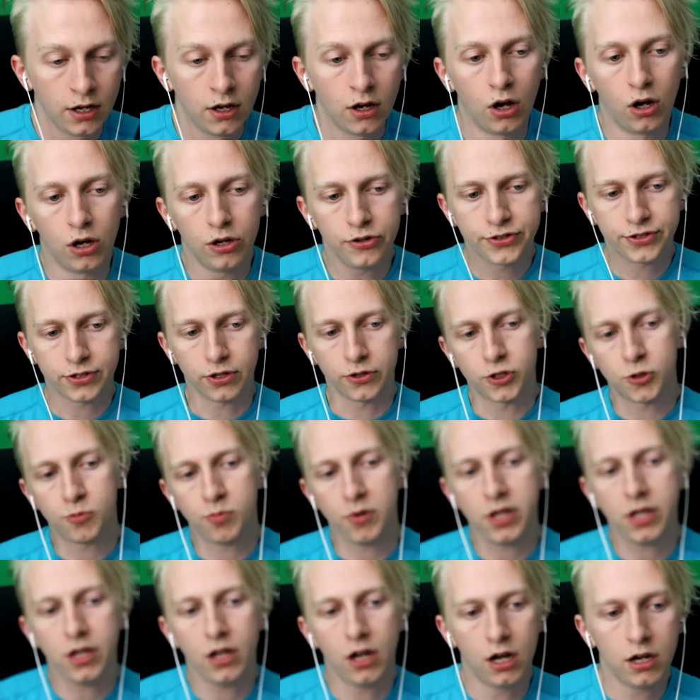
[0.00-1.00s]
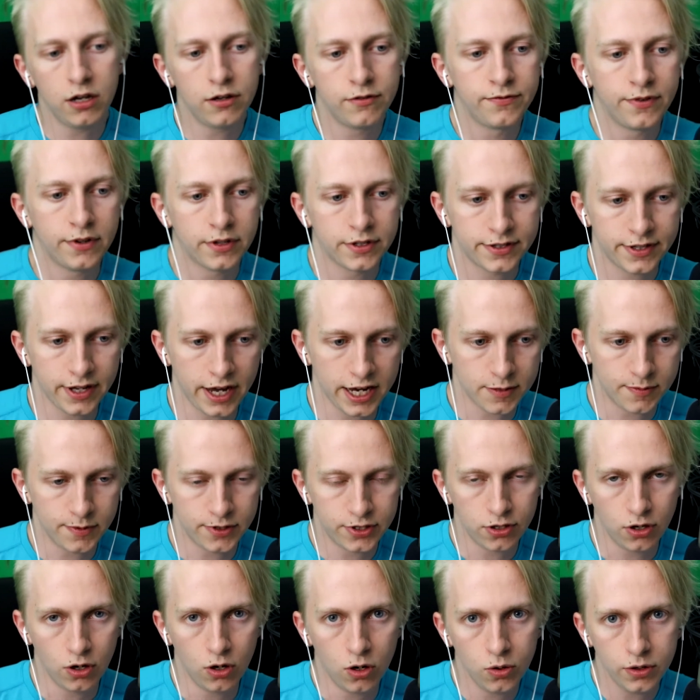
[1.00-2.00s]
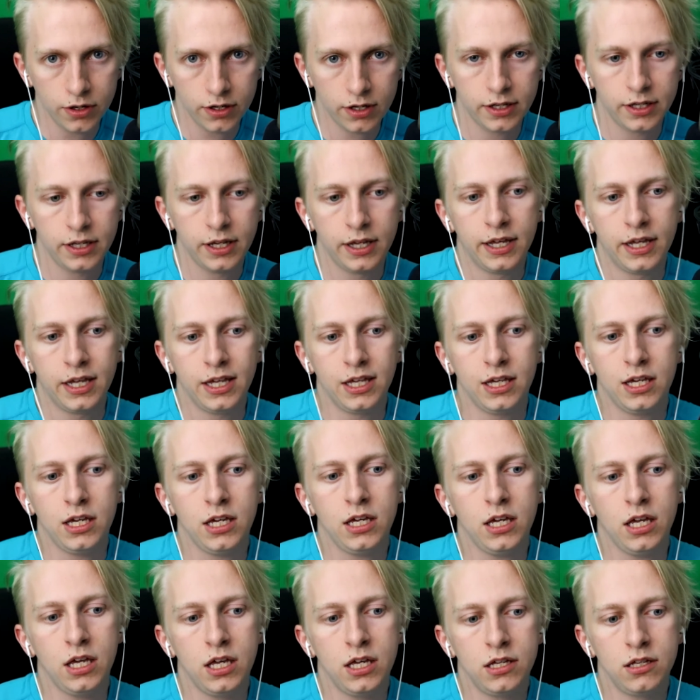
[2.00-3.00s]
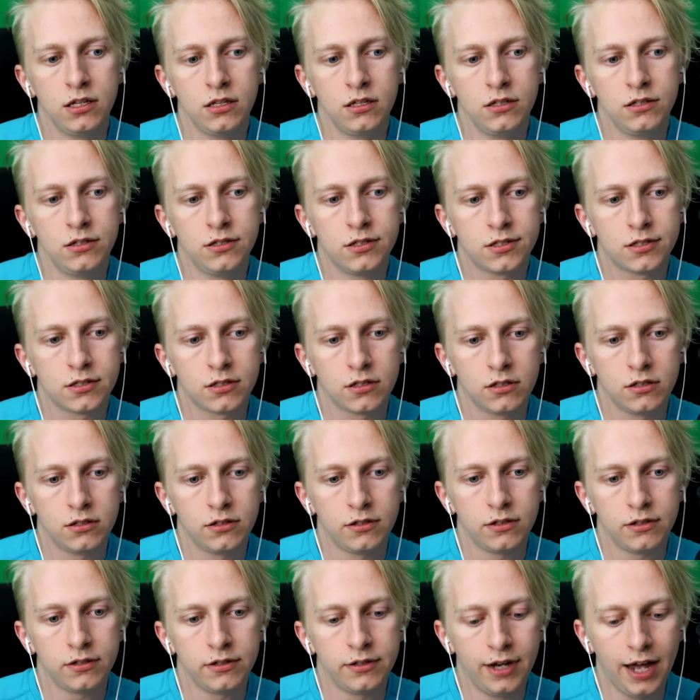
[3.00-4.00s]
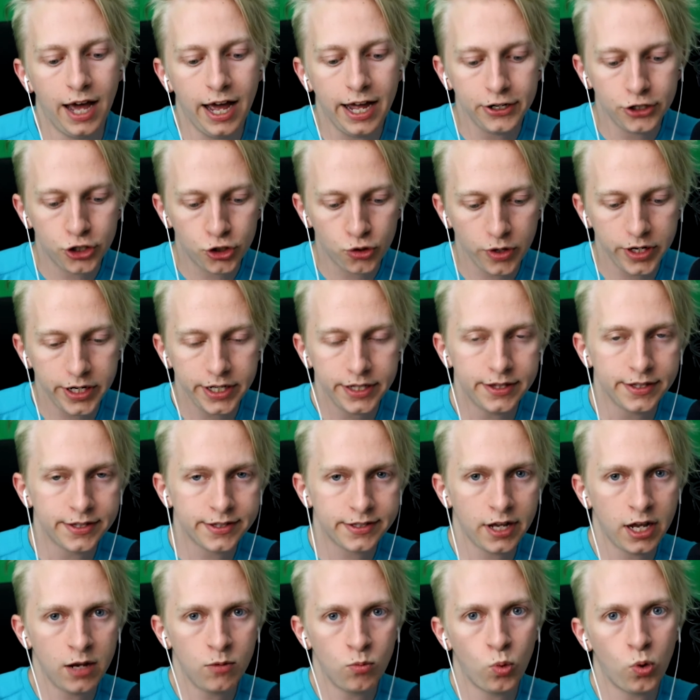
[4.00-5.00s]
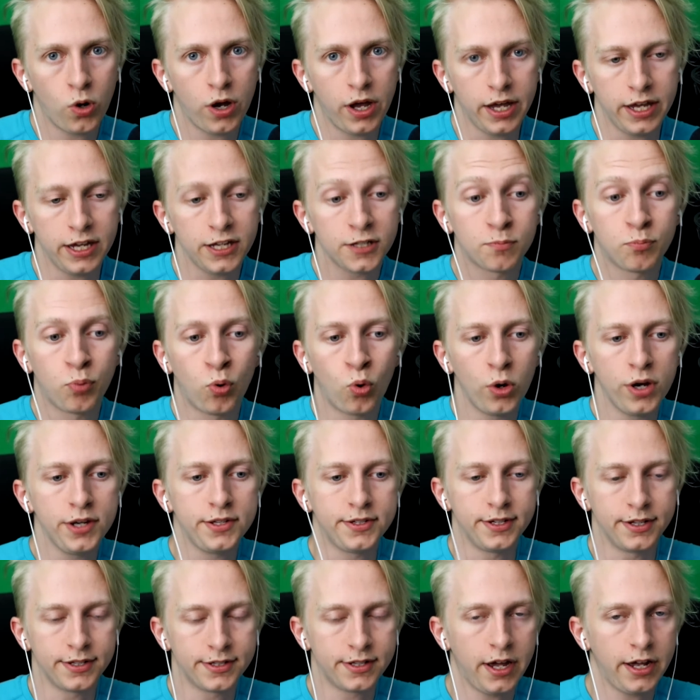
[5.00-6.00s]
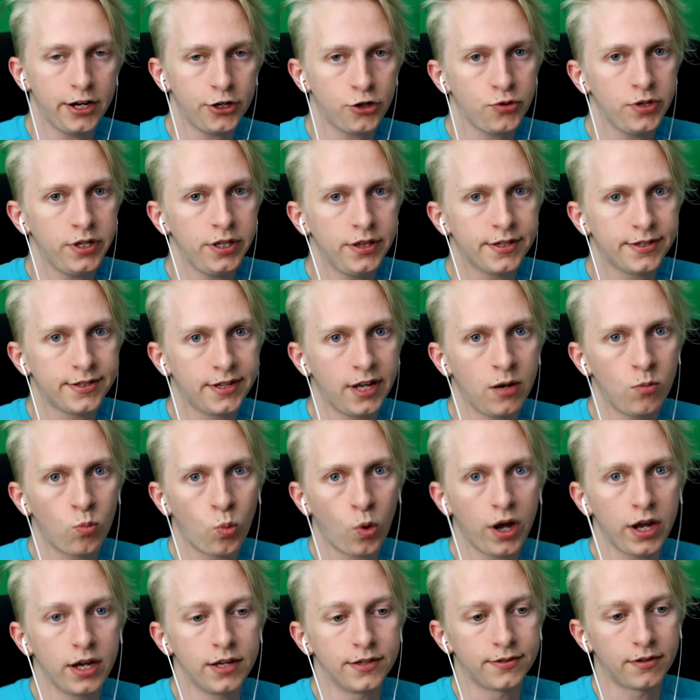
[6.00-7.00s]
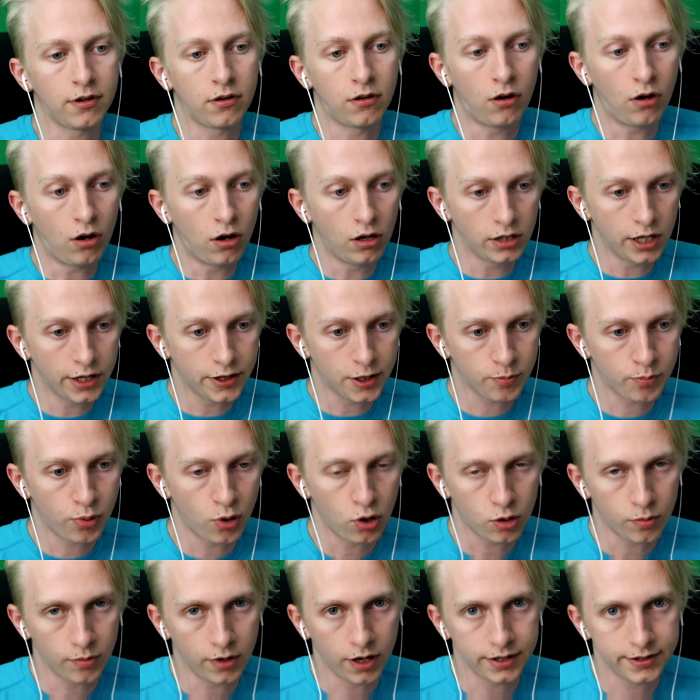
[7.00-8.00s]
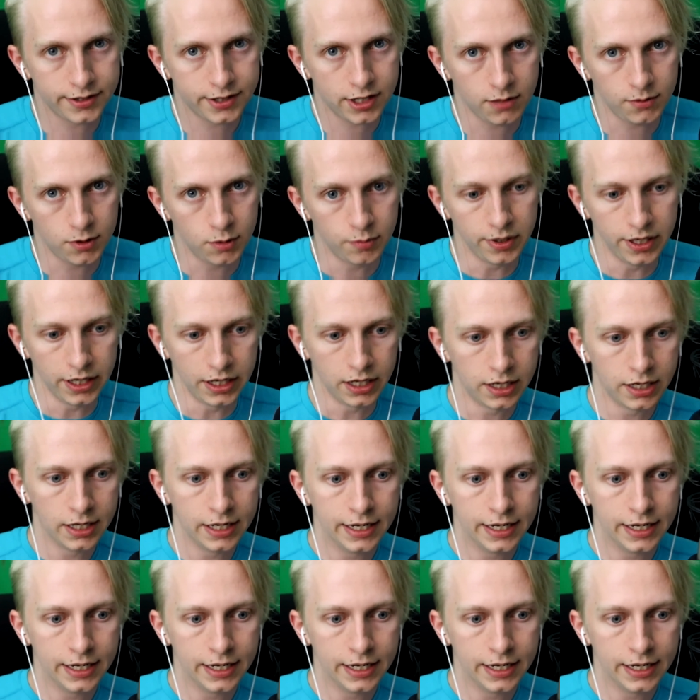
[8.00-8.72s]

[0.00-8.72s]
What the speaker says: Also, speaking of Seismitoad, he is not treated the same way, his poison is not treated the same way as all other Pokemon seem to be.